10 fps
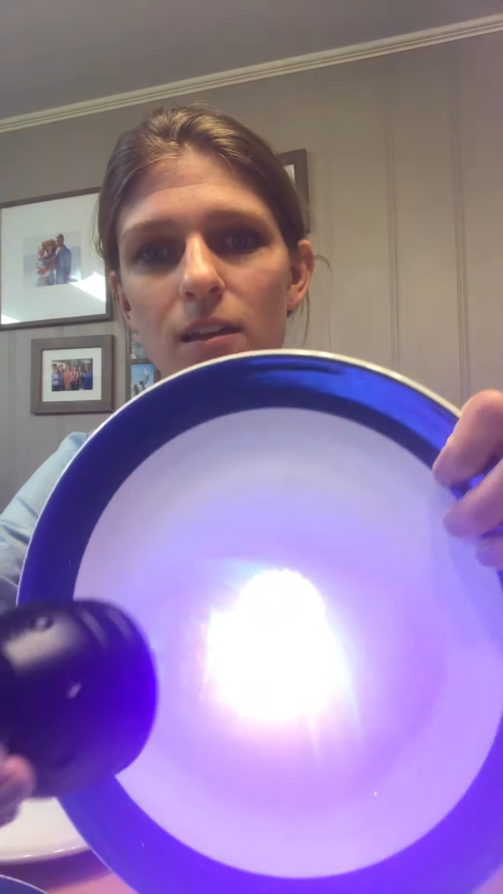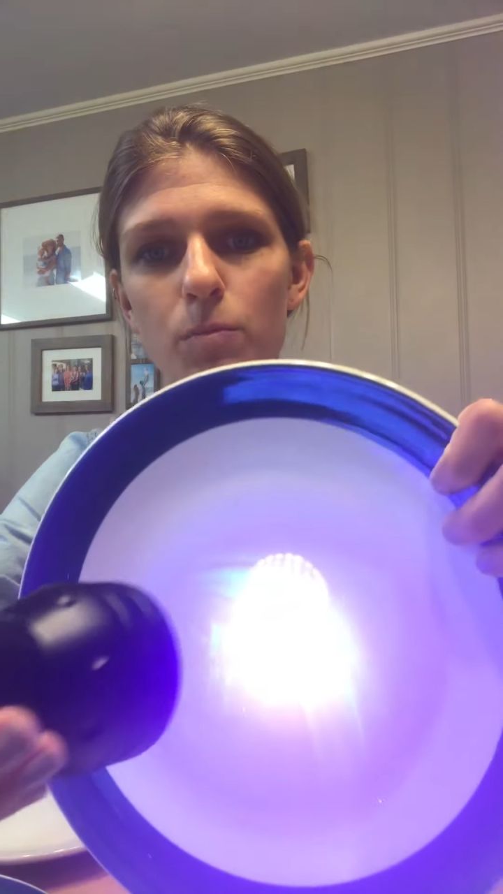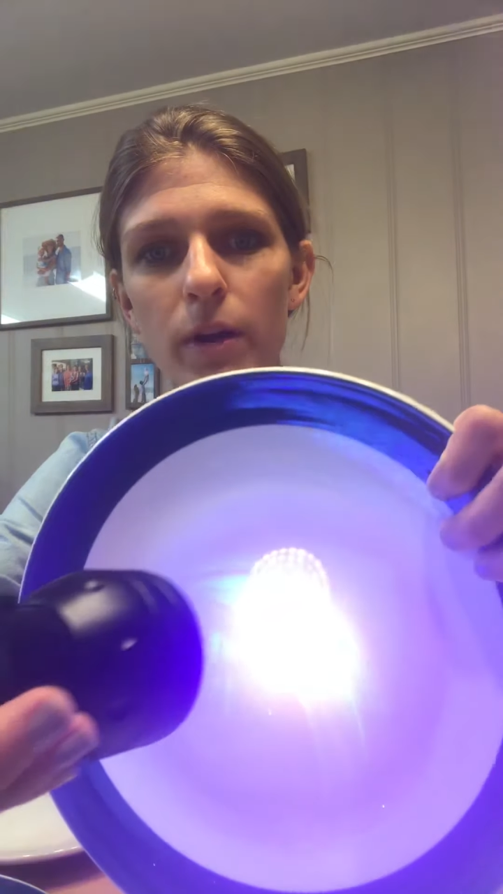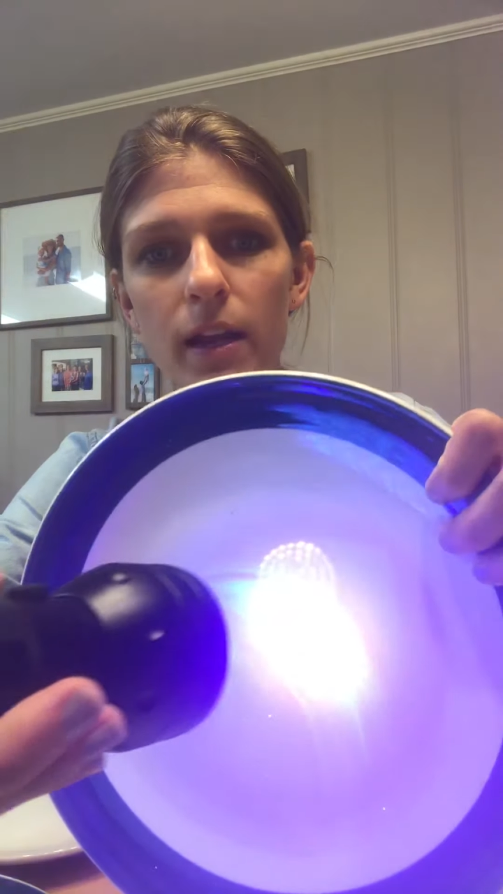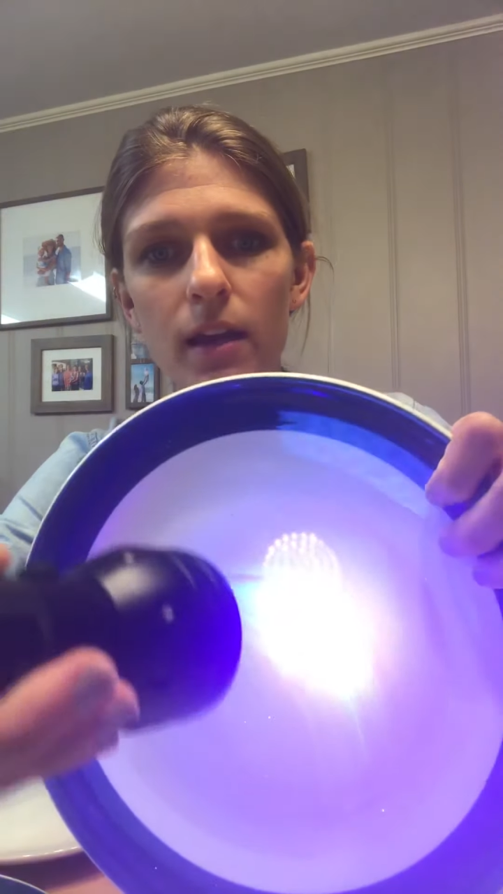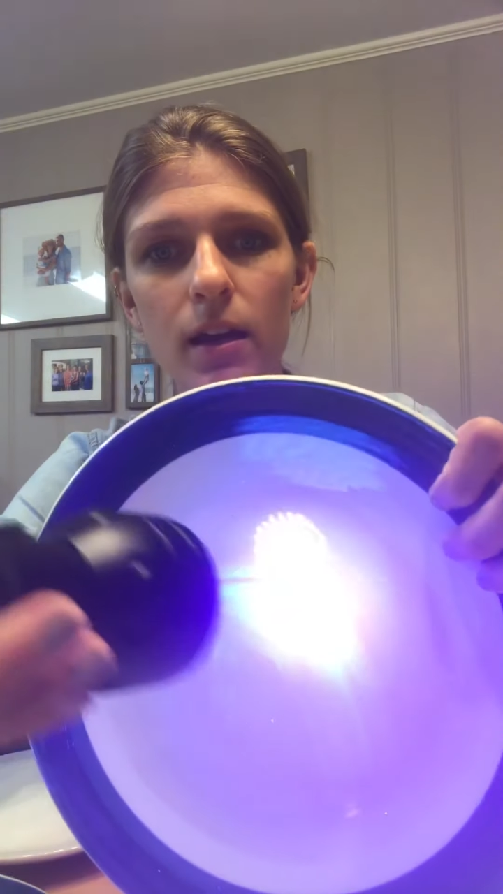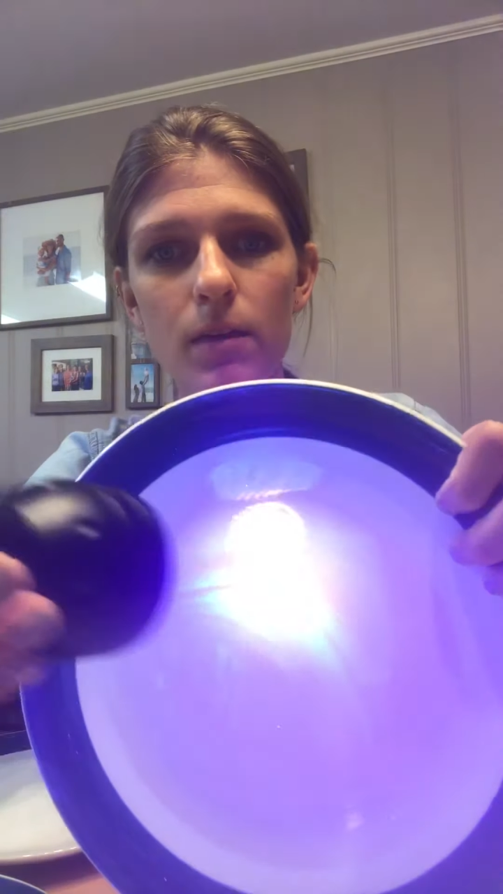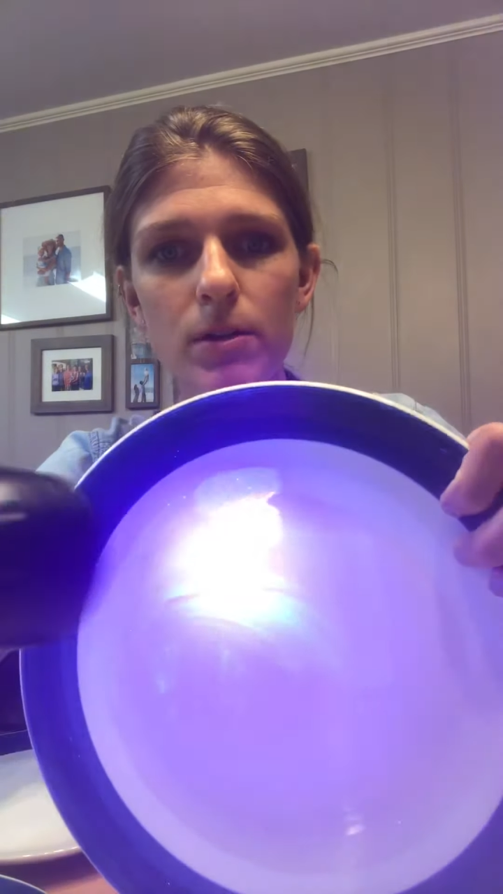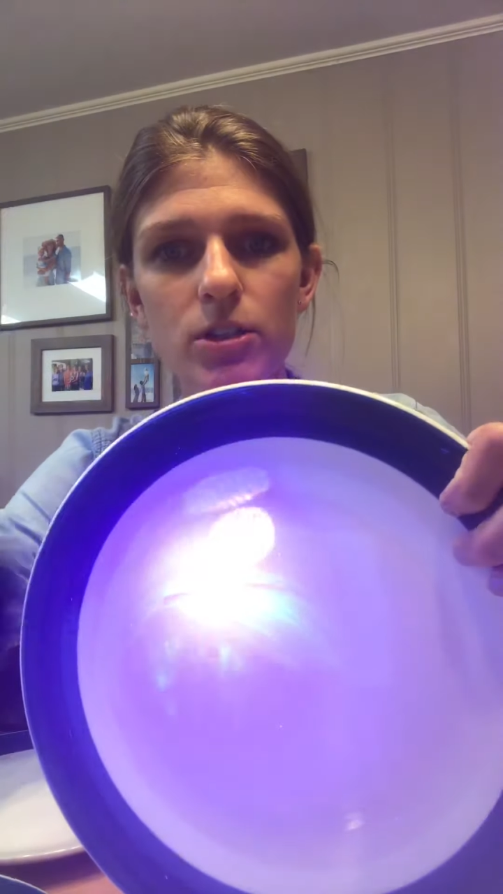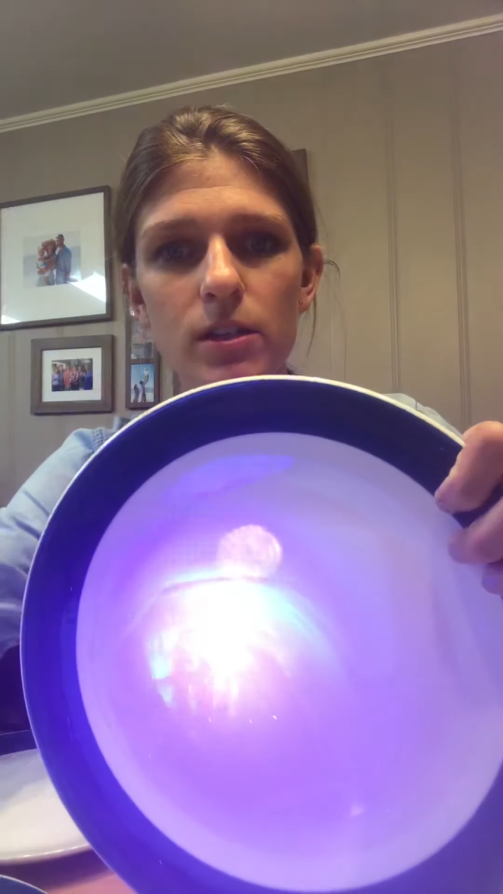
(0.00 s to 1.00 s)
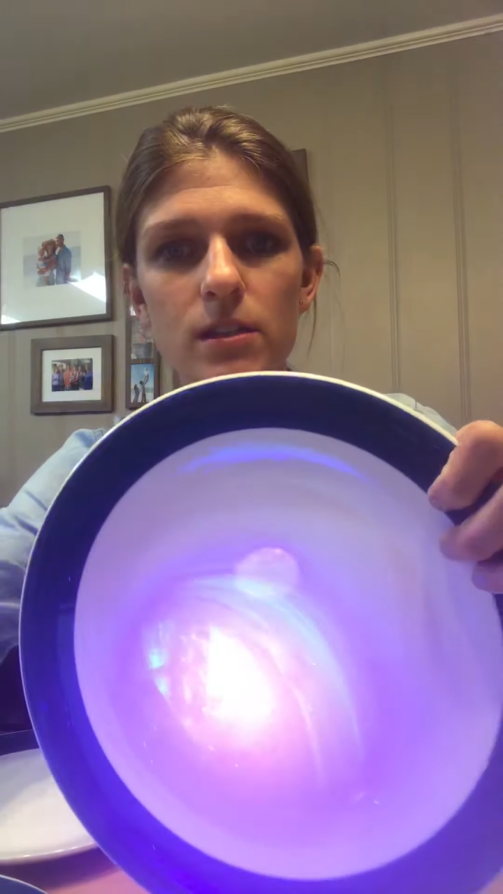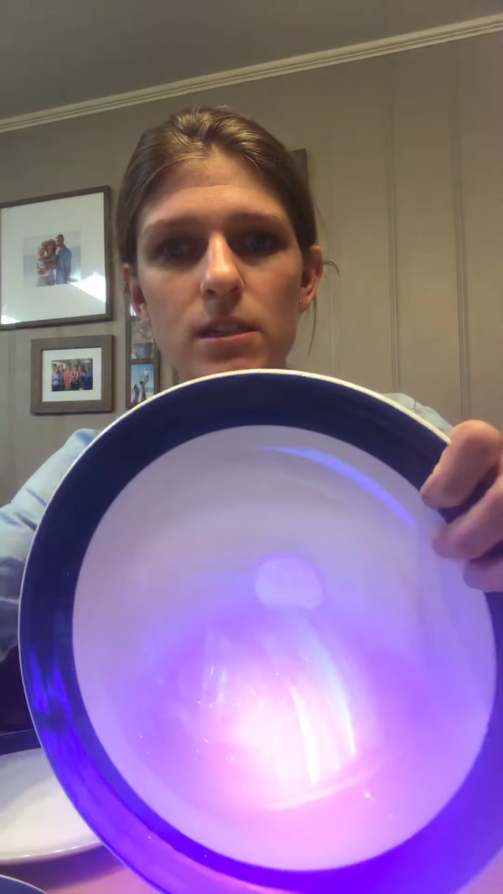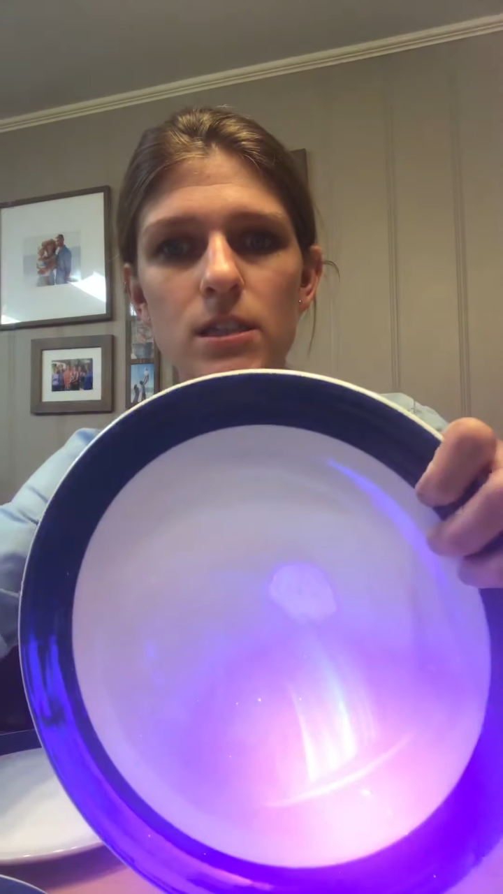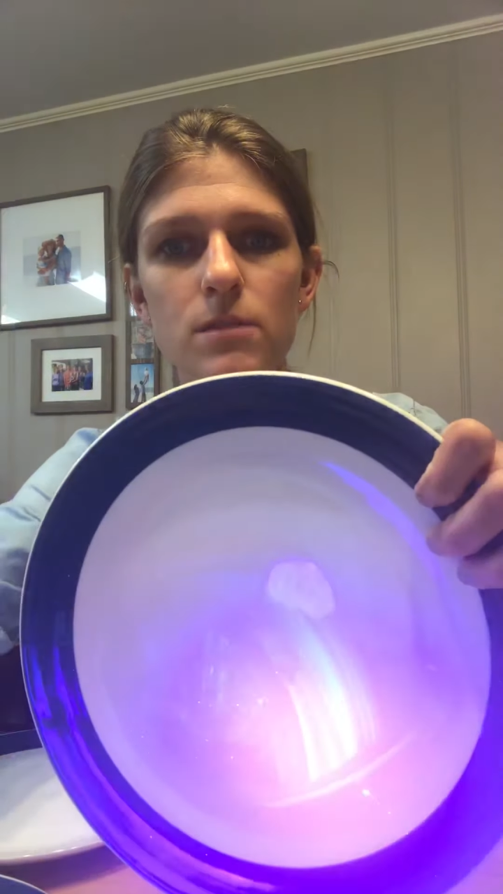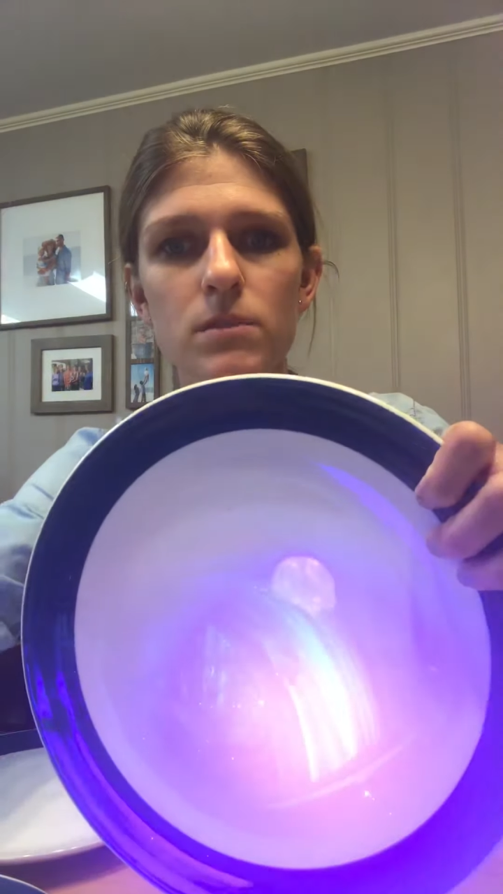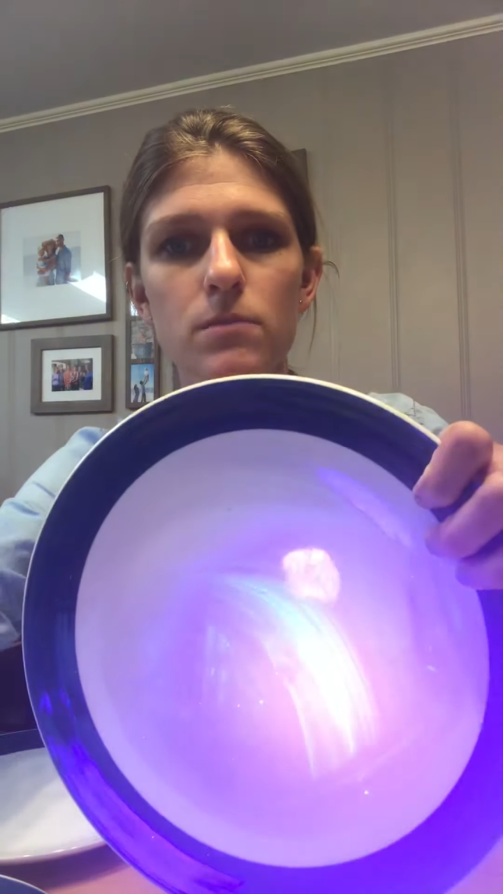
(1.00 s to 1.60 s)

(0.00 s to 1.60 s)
pretty good, but you can see some